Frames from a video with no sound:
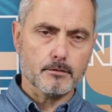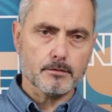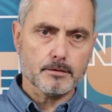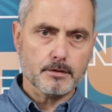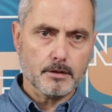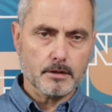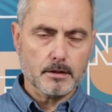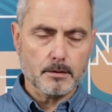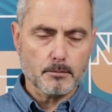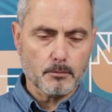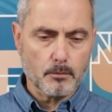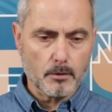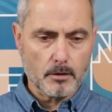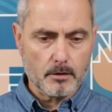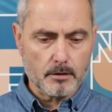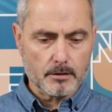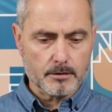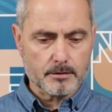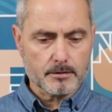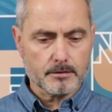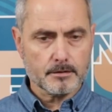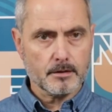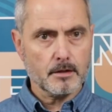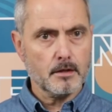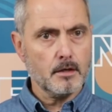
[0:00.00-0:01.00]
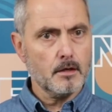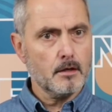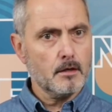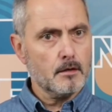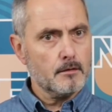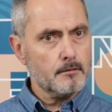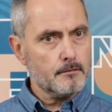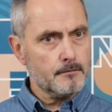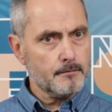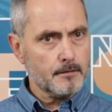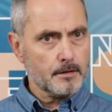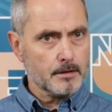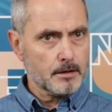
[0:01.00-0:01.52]
City Parks
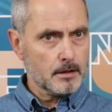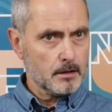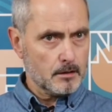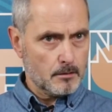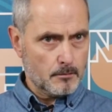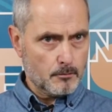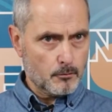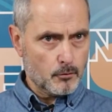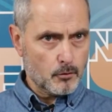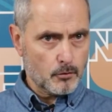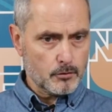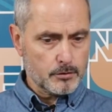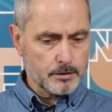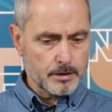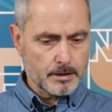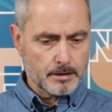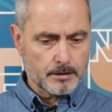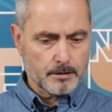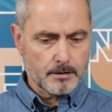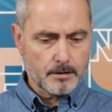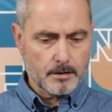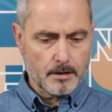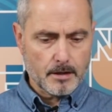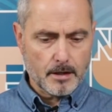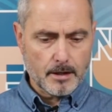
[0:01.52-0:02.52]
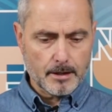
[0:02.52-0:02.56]
funding a project